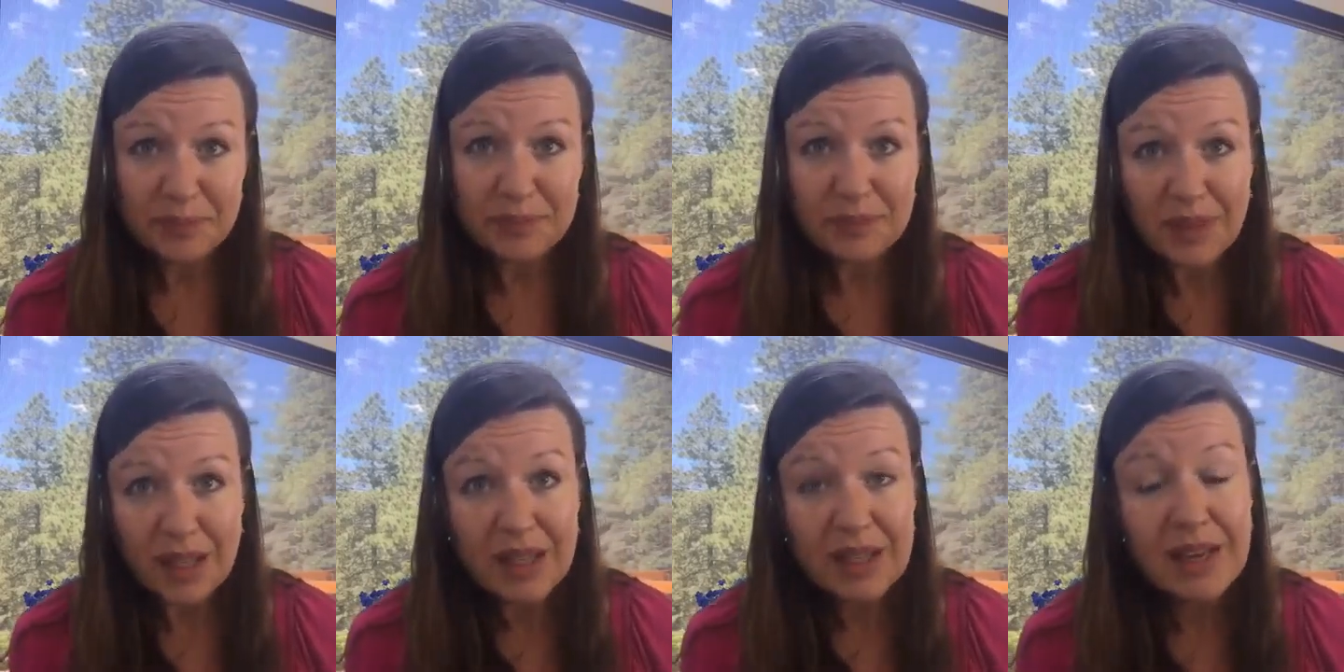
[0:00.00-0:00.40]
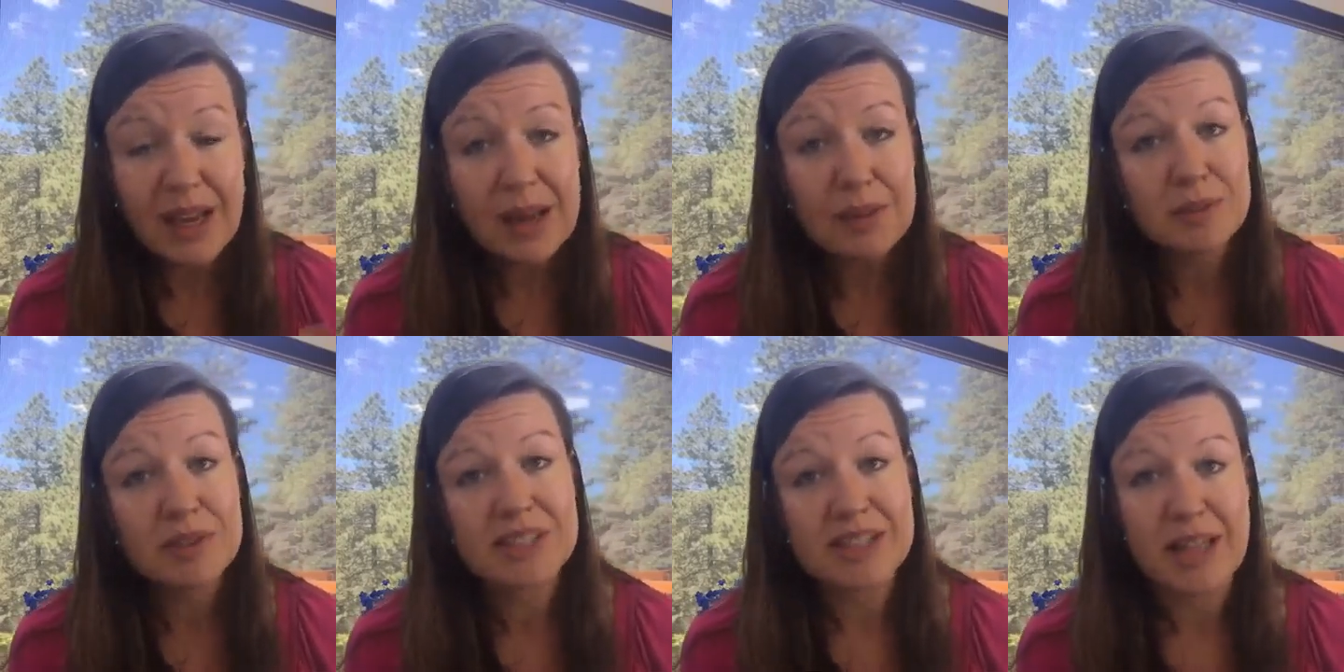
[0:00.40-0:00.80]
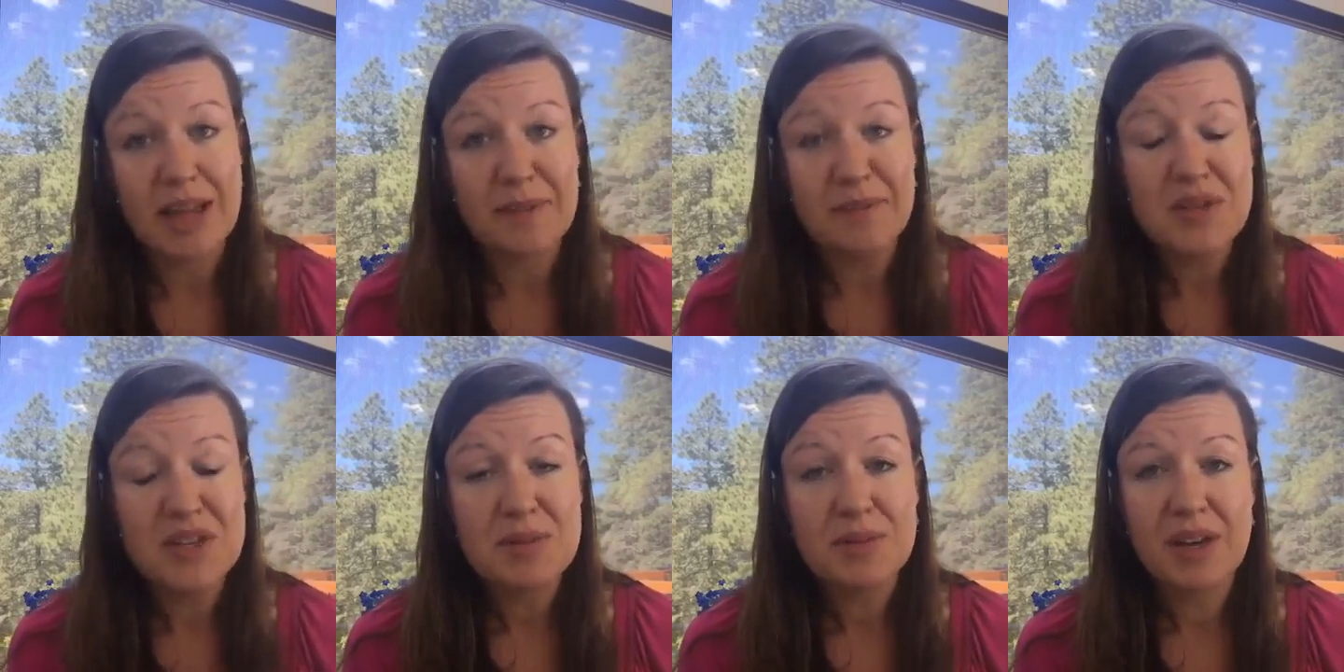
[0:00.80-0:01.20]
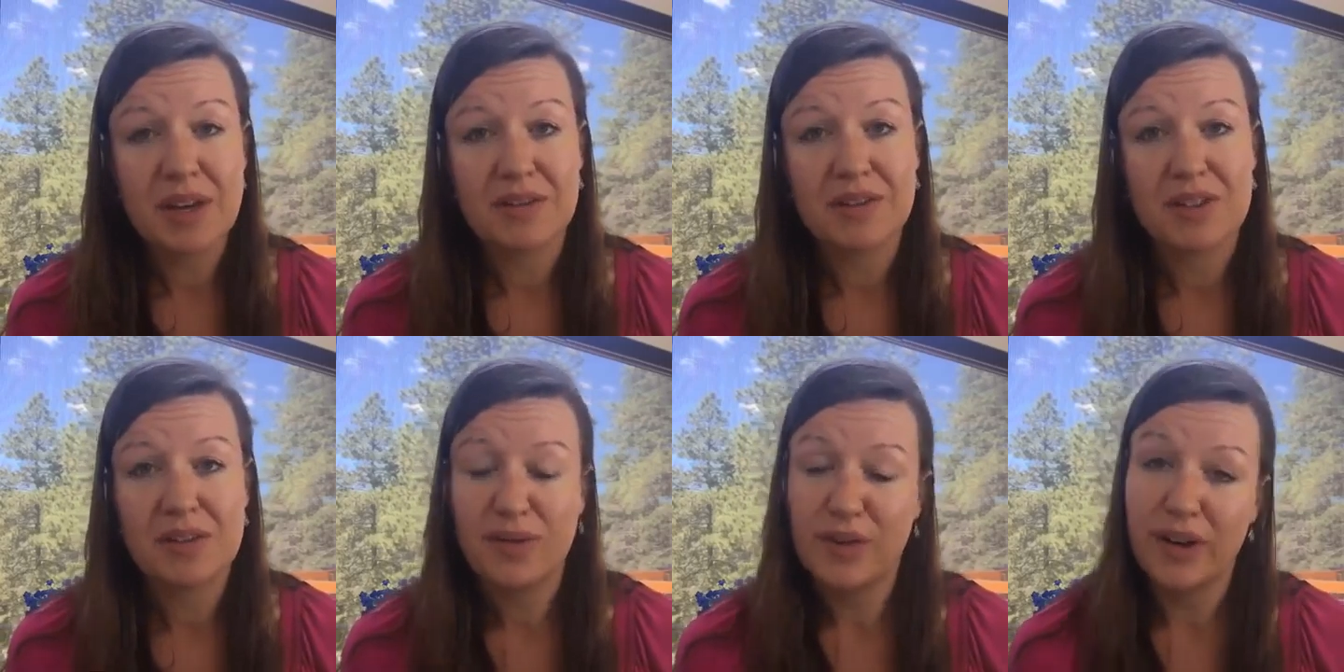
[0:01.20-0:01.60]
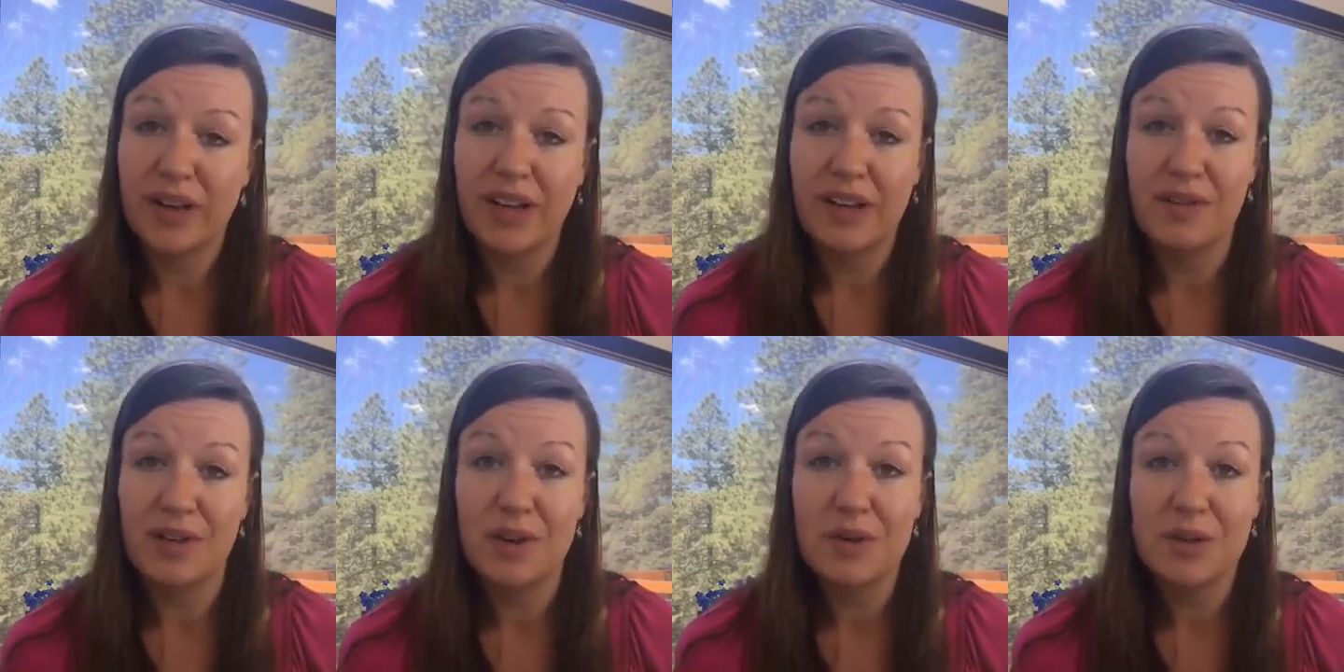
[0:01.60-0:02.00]
enables them to be able to forgive
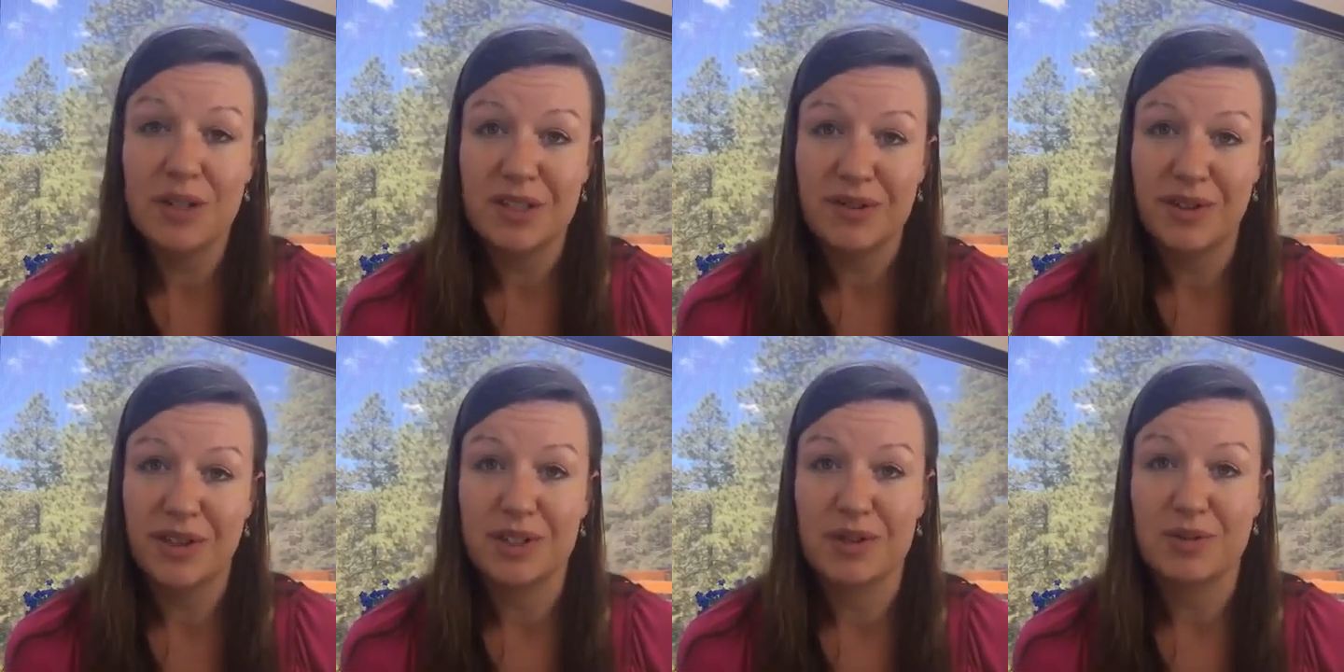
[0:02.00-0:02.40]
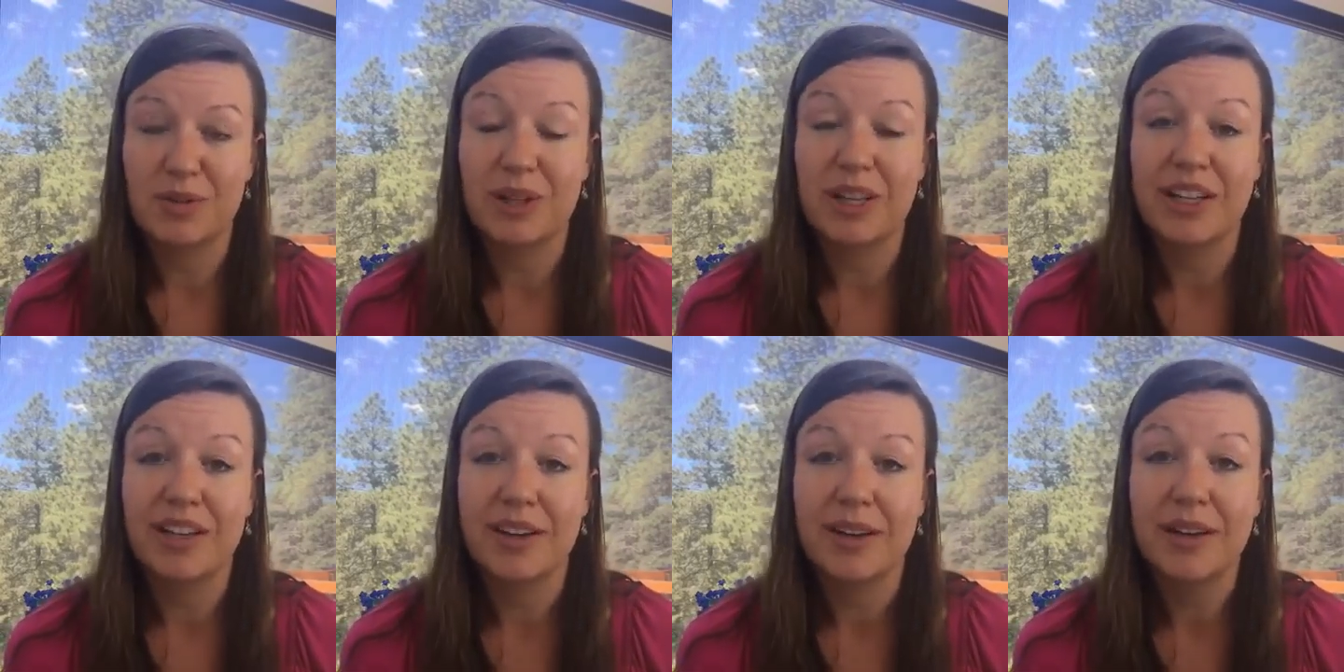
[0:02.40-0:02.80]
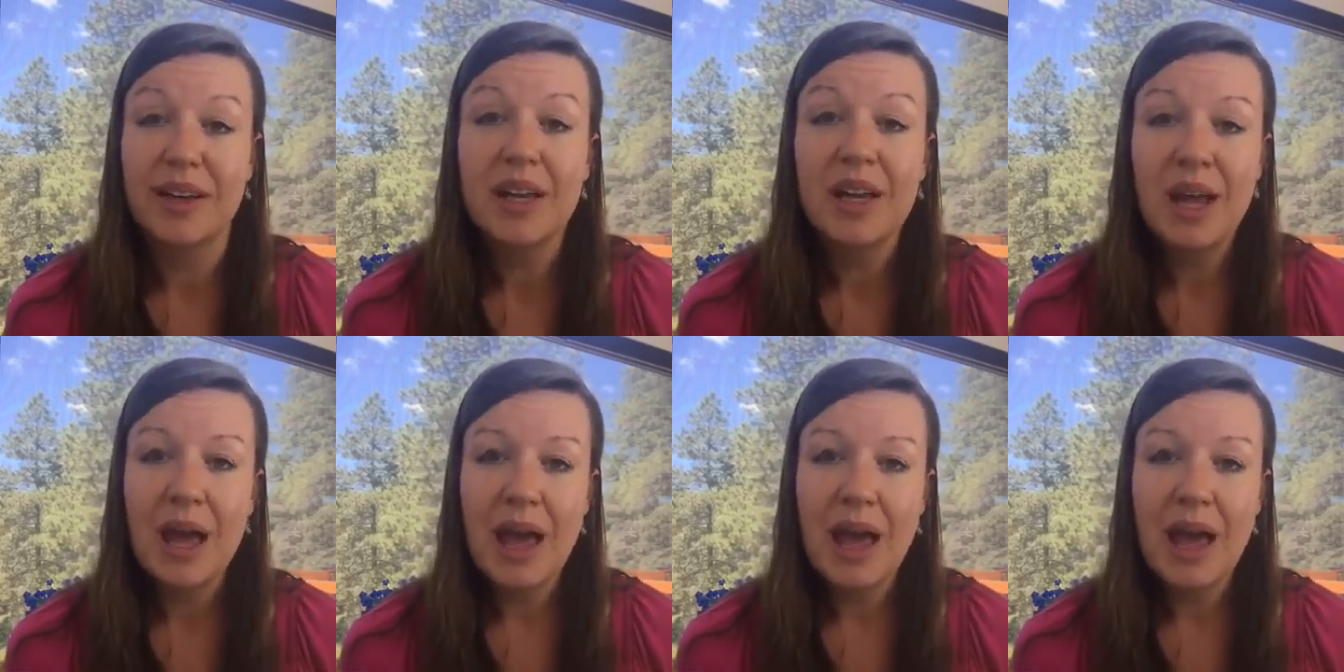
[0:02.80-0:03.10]
you, which feels really good.